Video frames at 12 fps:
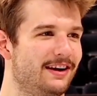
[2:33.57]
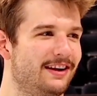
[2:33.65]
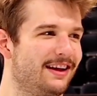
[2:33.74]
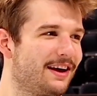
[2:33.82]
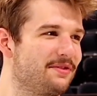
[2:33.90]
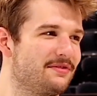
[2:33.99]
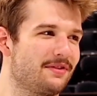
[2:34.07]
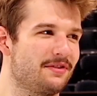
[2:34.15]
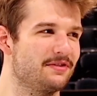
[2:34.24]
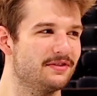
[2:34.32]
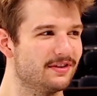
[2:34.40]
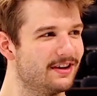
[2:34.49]
Like I was
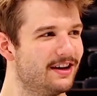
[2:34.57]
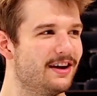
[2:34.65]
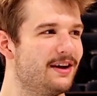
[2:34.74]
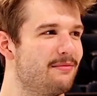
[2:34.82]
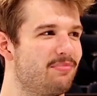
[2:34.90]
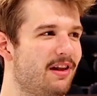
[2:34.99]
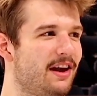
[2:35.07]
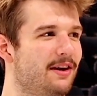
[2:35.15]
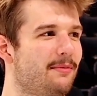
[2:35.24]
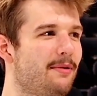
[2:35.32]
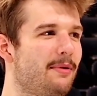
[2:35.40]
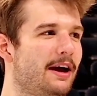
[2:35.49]
always playing in
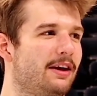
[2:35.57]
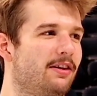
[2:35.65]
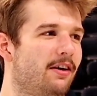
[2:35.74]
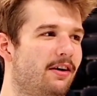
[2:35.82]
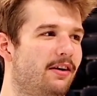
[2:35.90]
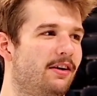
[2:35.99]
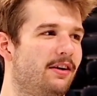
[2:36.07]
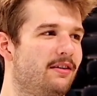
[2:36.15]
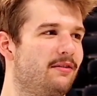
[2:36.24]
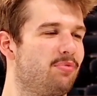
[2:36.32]
my backyard,